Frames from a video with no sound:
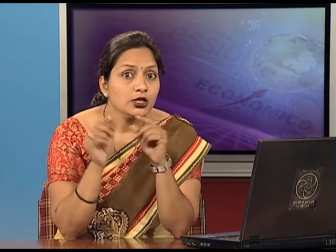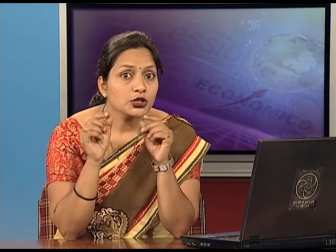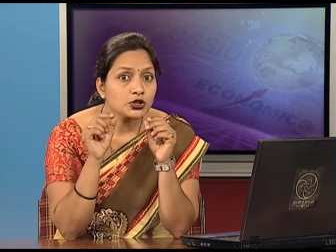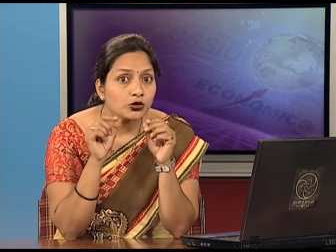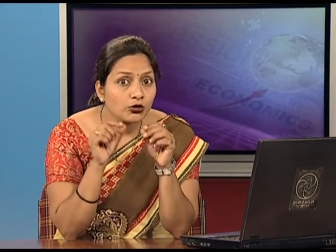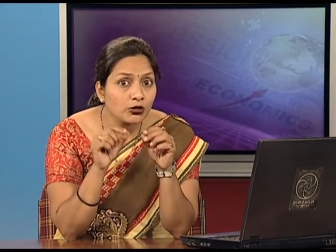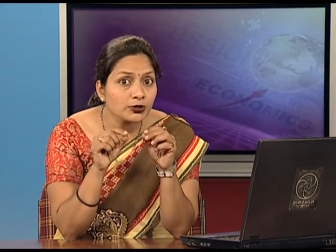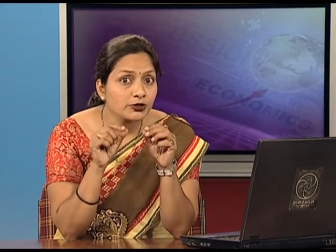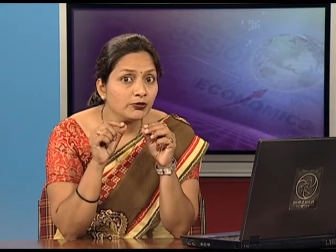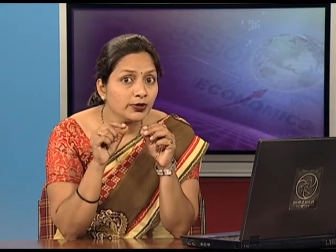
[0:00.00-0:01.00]
should
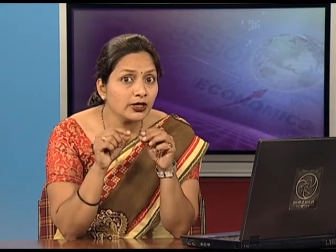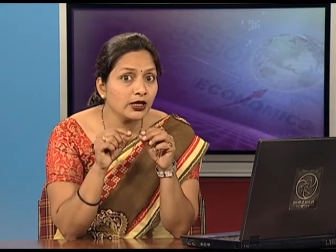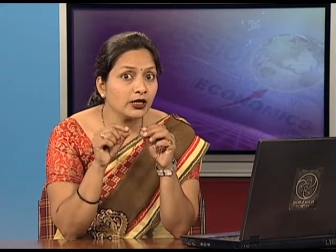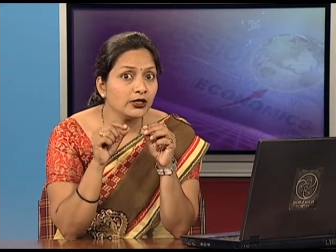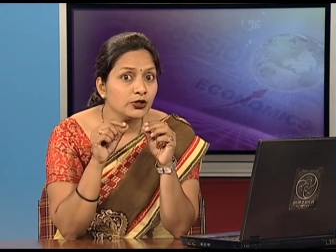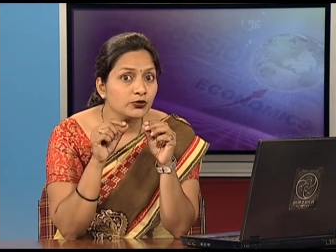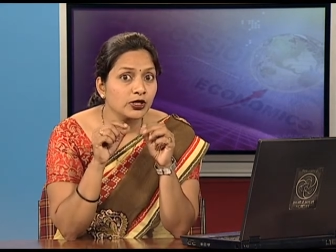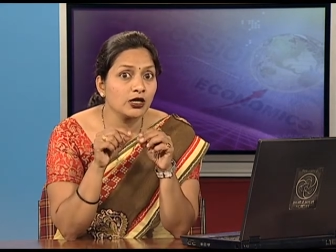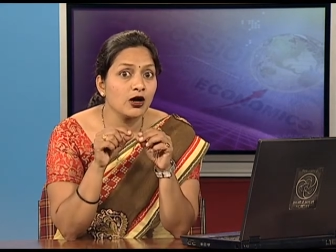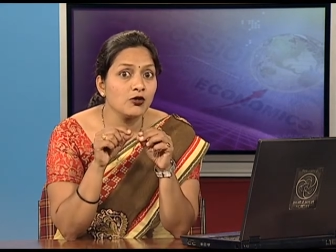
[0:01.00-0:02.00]
also be taken into
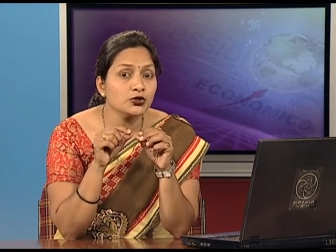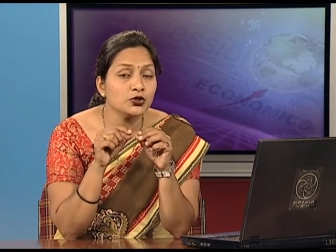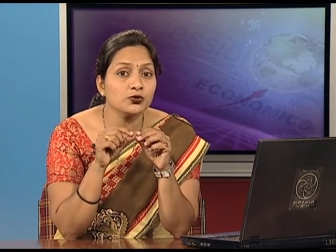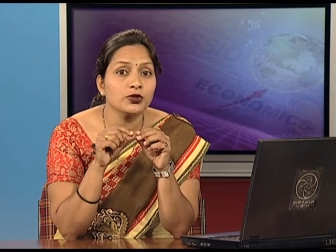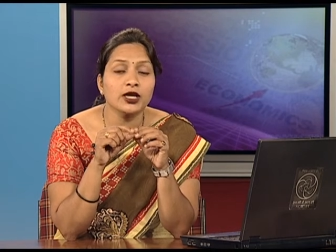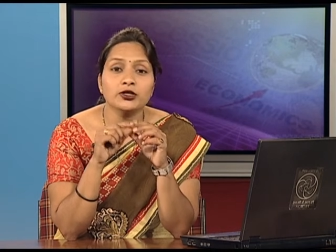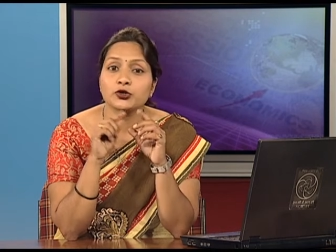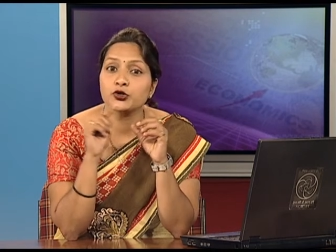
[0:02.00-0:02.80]
account to get